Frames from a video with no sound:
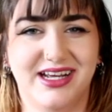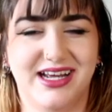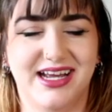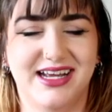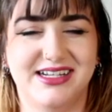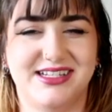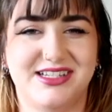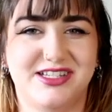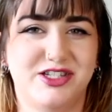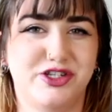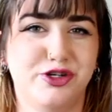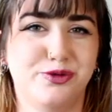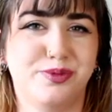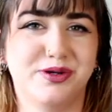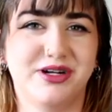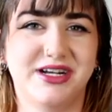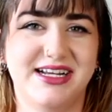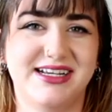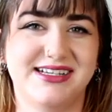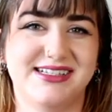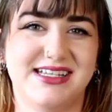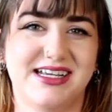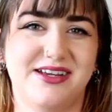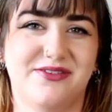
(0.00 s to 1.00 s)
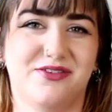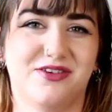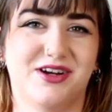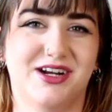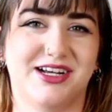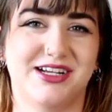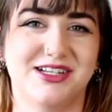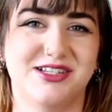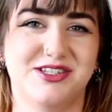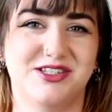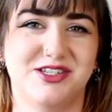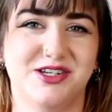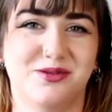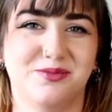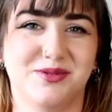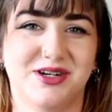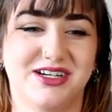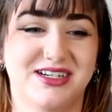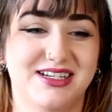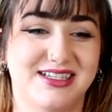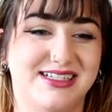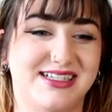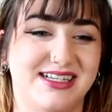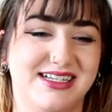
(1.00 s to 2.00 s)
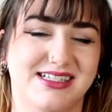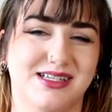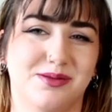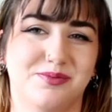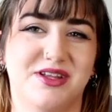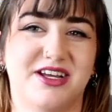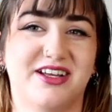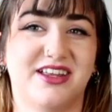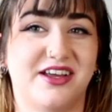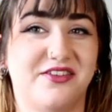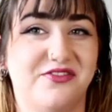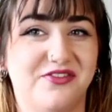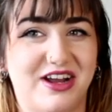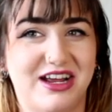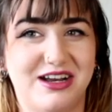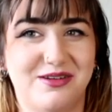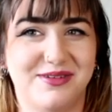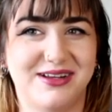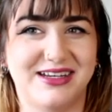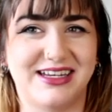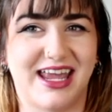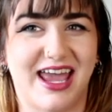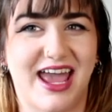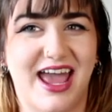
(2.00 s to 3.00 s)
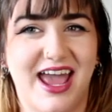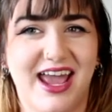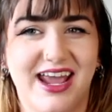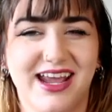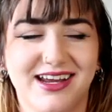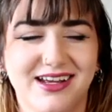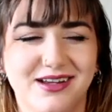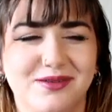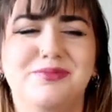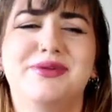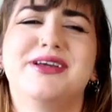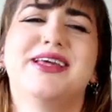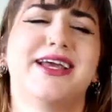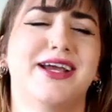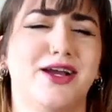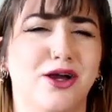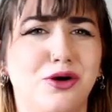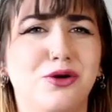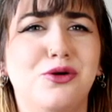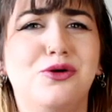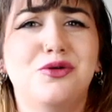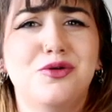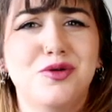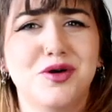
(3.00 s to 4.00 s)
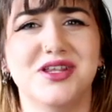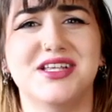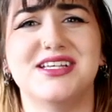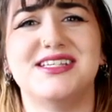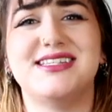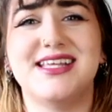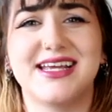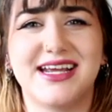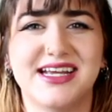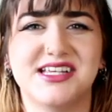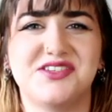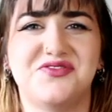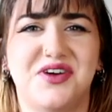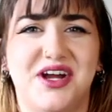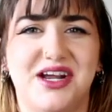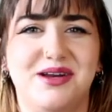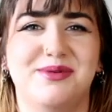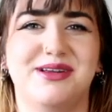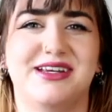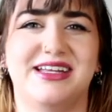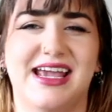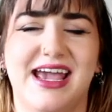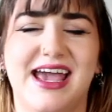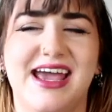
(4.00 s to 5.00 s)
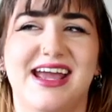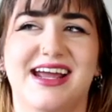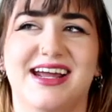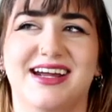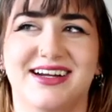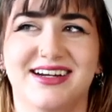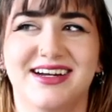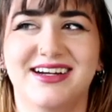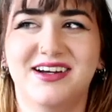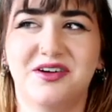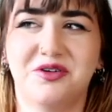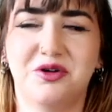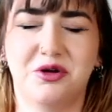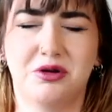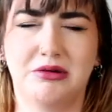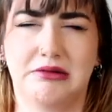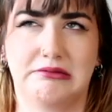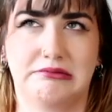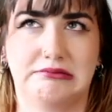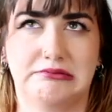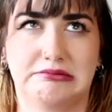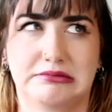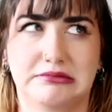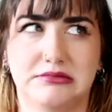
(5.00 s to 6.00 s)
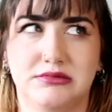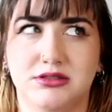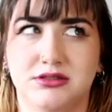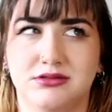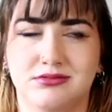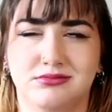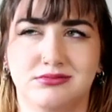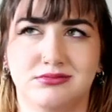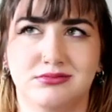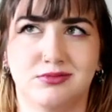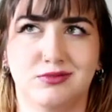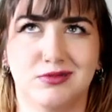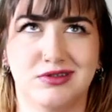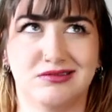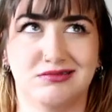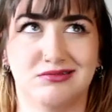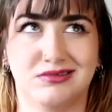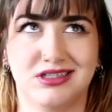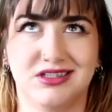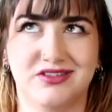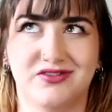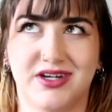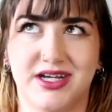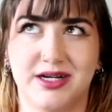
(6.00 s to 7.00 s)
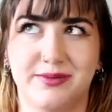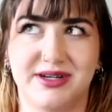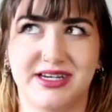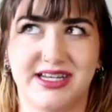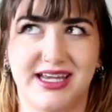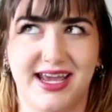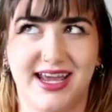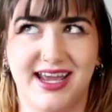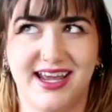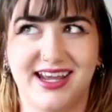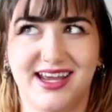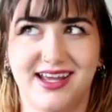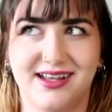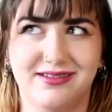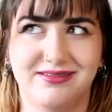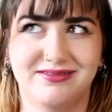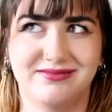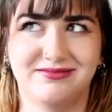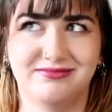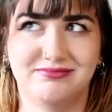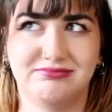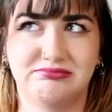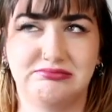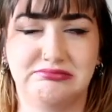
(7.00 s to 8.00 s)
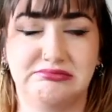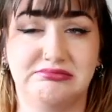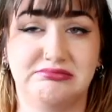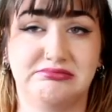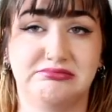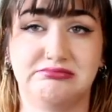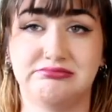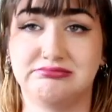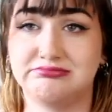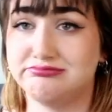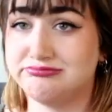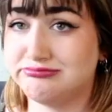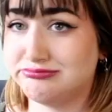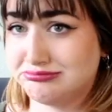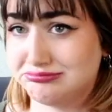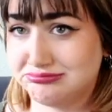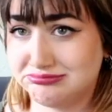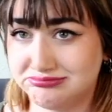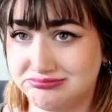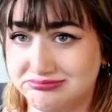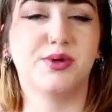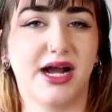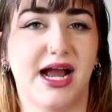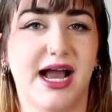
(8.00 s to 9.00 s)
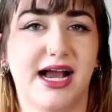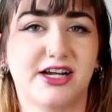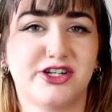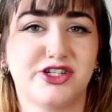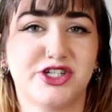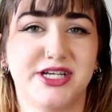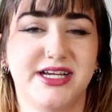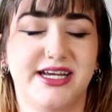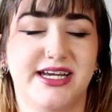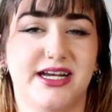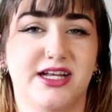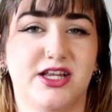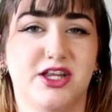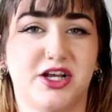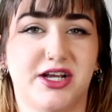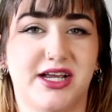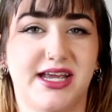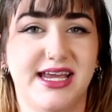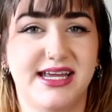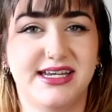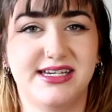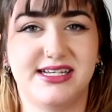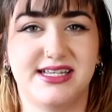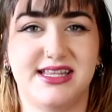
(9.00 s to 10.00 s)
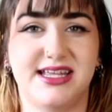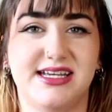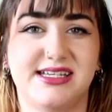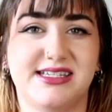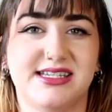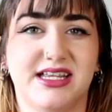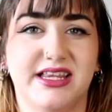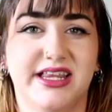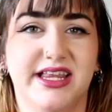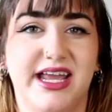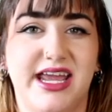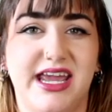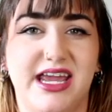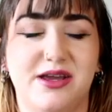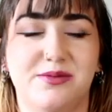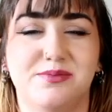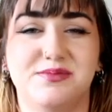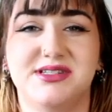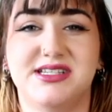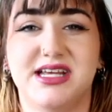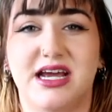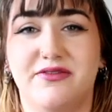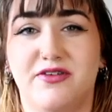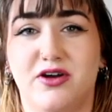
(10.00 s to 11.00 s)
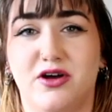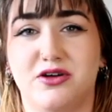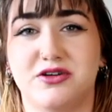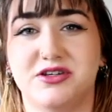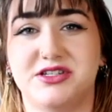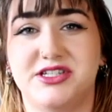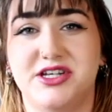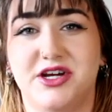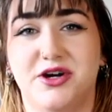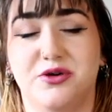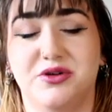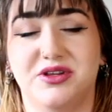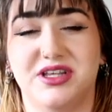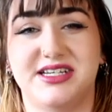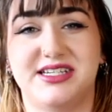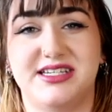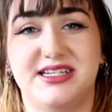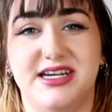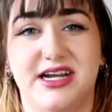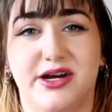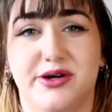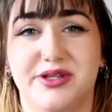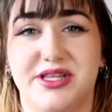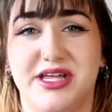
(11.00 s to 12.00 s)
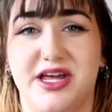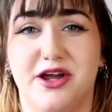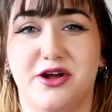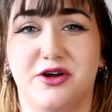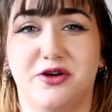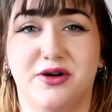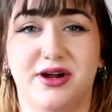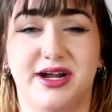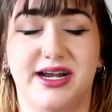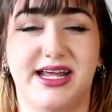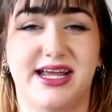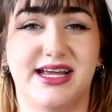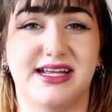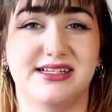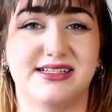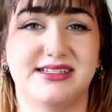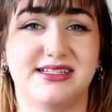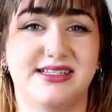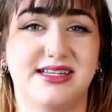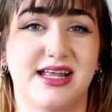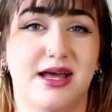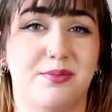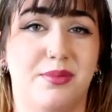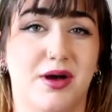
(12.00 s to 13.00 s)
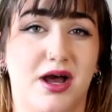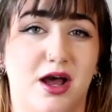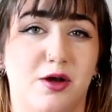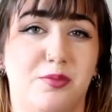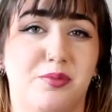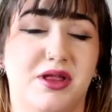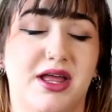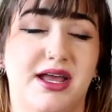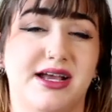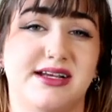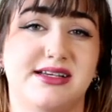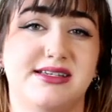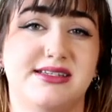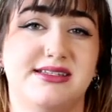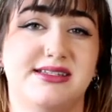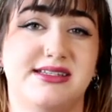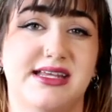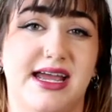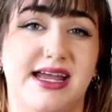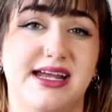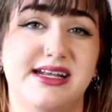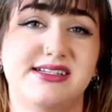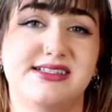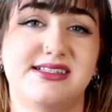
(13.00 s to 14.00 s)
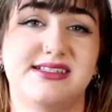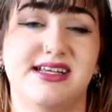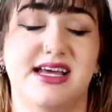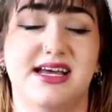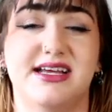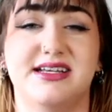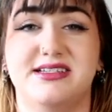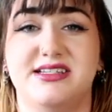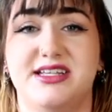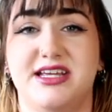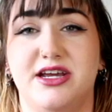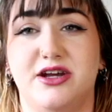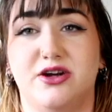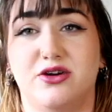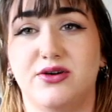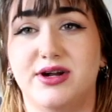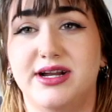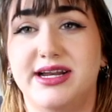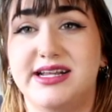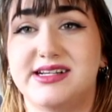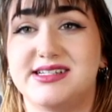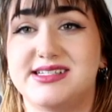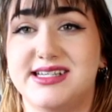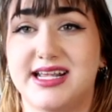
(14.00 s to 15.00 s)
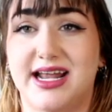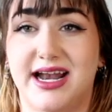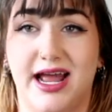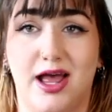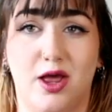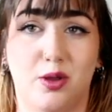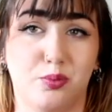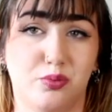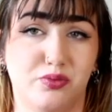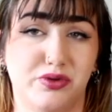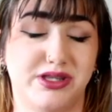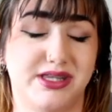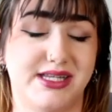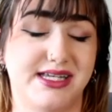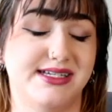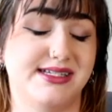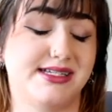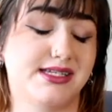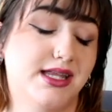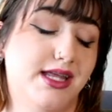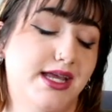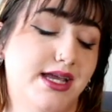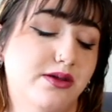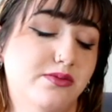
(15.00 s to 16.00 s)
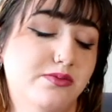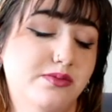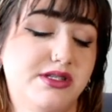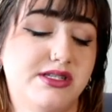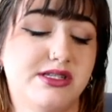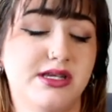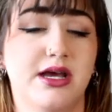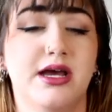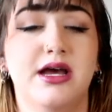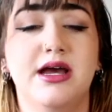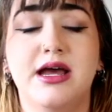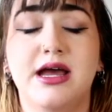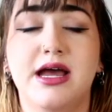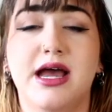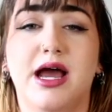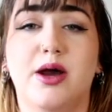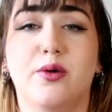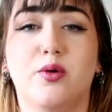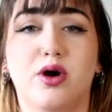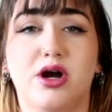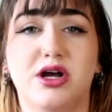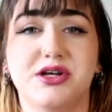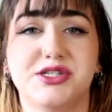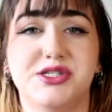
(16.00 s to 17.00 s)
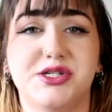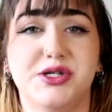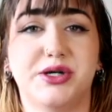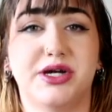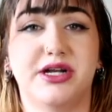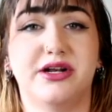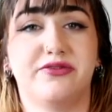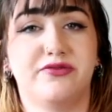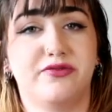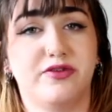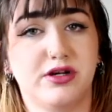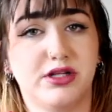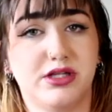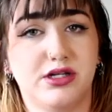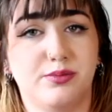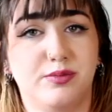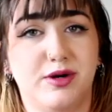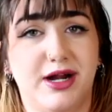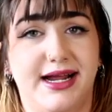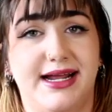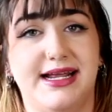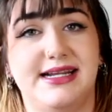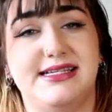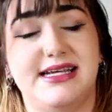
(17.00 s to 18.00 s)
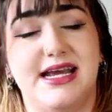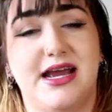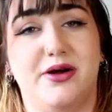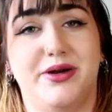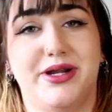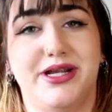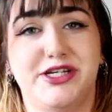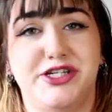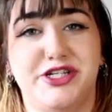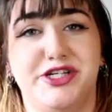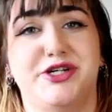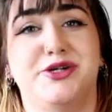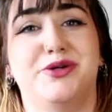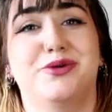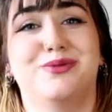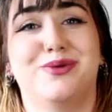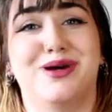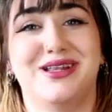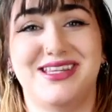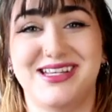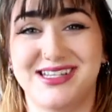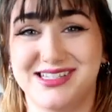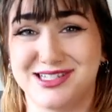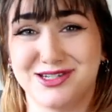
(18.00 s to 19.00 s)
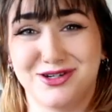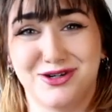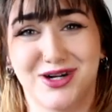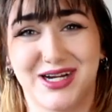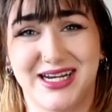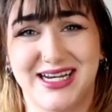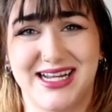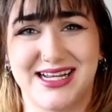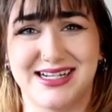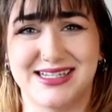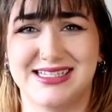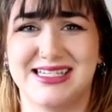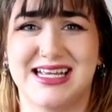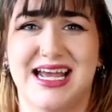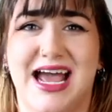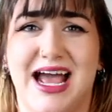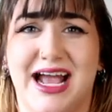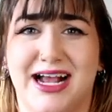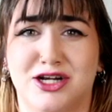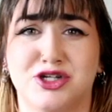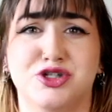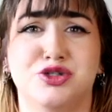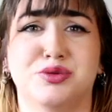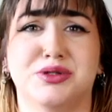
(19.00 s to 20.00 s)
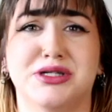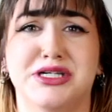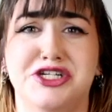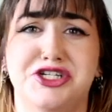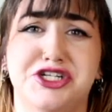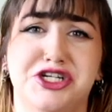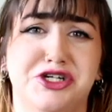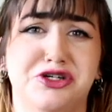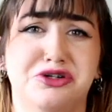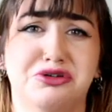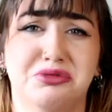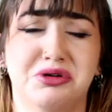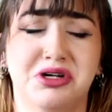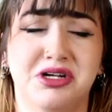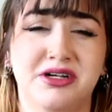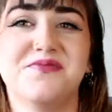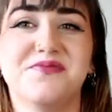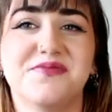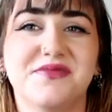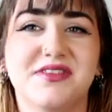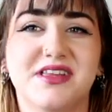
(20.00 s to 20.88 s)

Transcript: It's super easy for a consumer to see something like vitamin K and be like, oh cool, this thing has vitamin K. What's vitamin K again? We're actually gonna look into these claims. I've also listed out the ingredients that Pawplex cites as the ingredients that help with these claims. And we're also gonna further break it down into what these ingredients actually do.